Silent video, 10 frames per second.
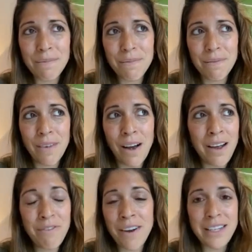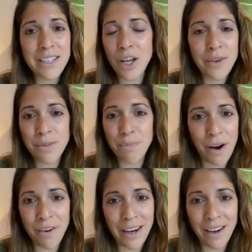I find it so
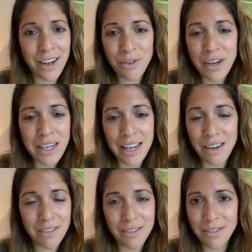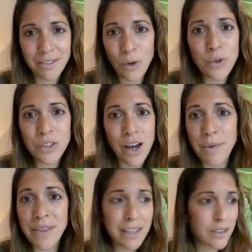inspiring. I could read it all the time,
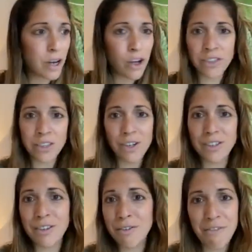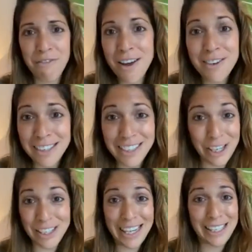and there's lots and lots of different versions,
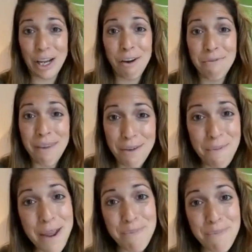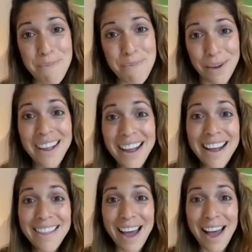because there's so many people
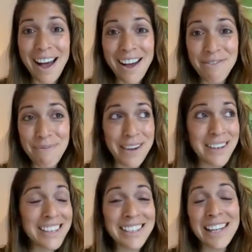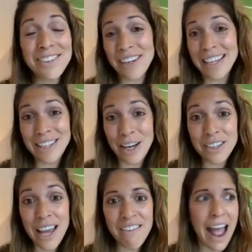that have been successful in
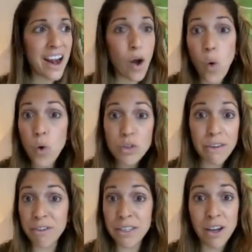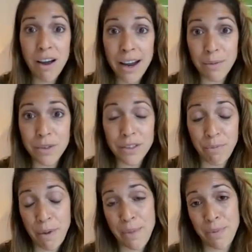doTERRA, and all different types of
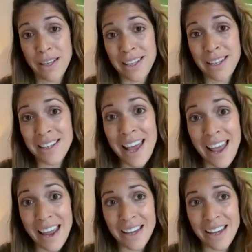people, as they say.